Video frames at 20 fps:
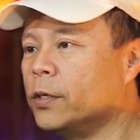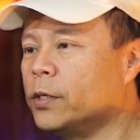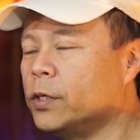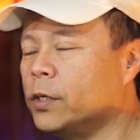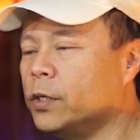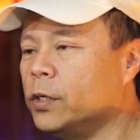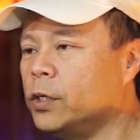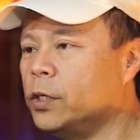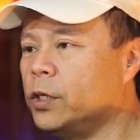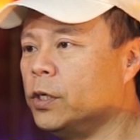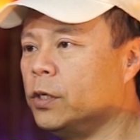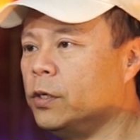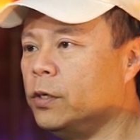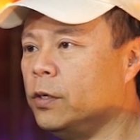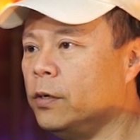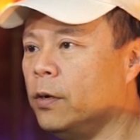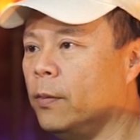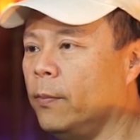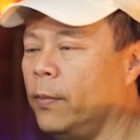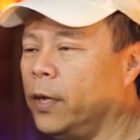a person
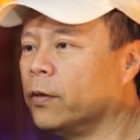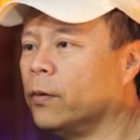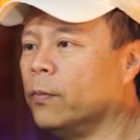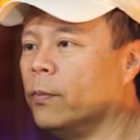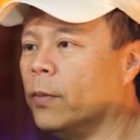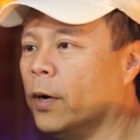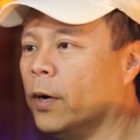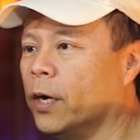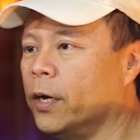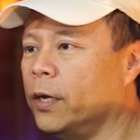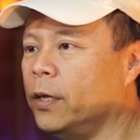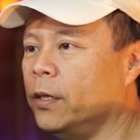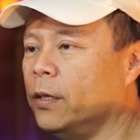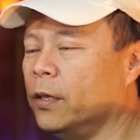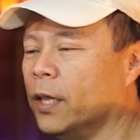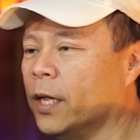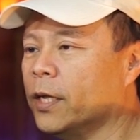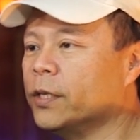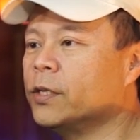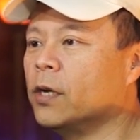should do to make their
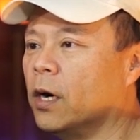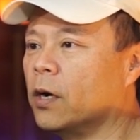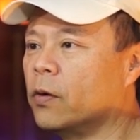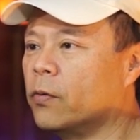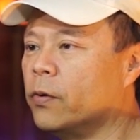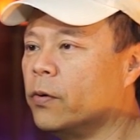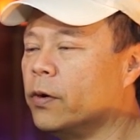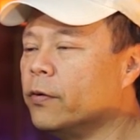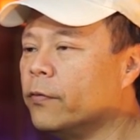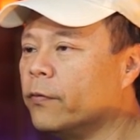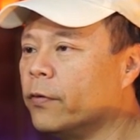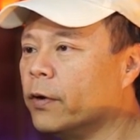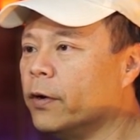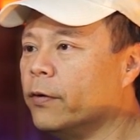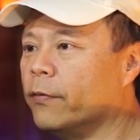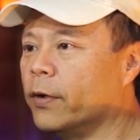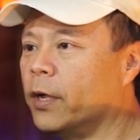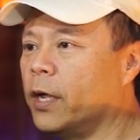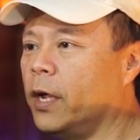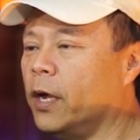body less awkward in
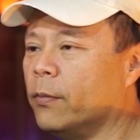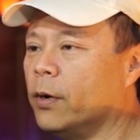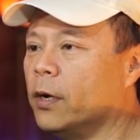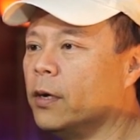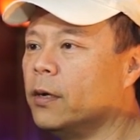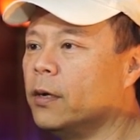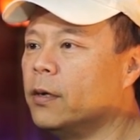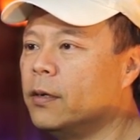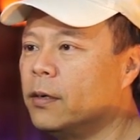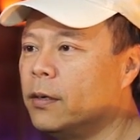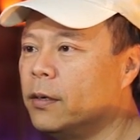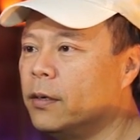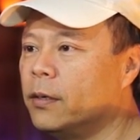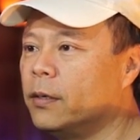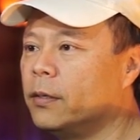front of a camera?